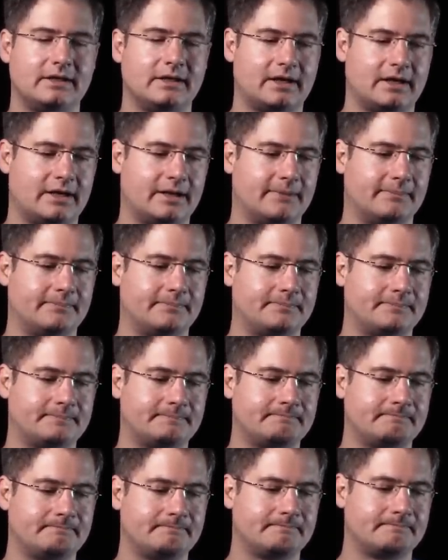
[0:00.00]
Um,
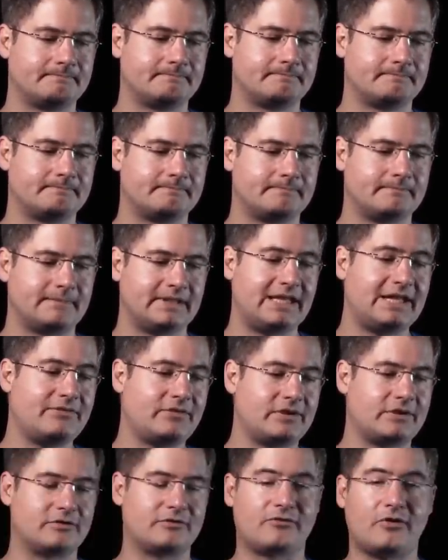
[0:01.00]

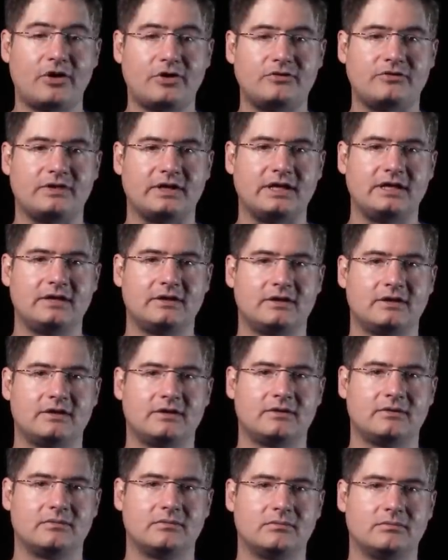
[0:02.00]
even in Farsi,
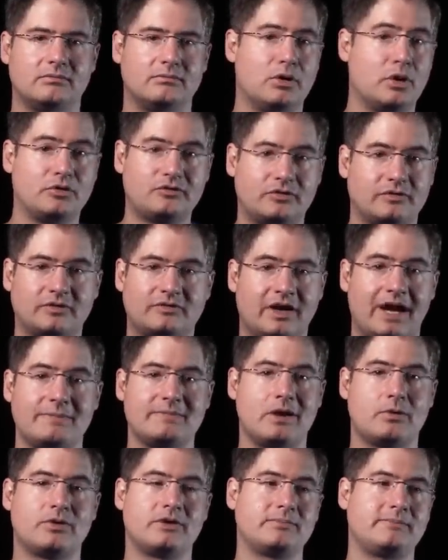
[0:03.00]
most of the time
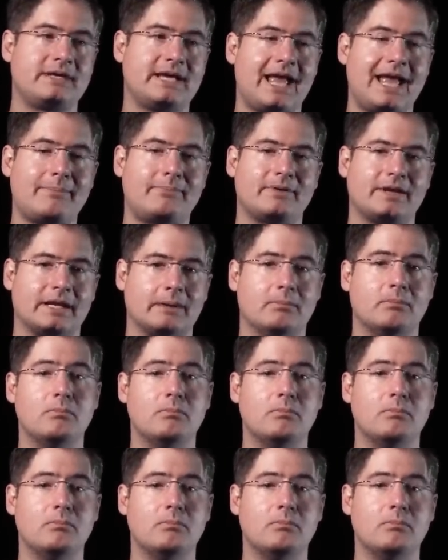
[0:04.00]
that wouldn't be happening.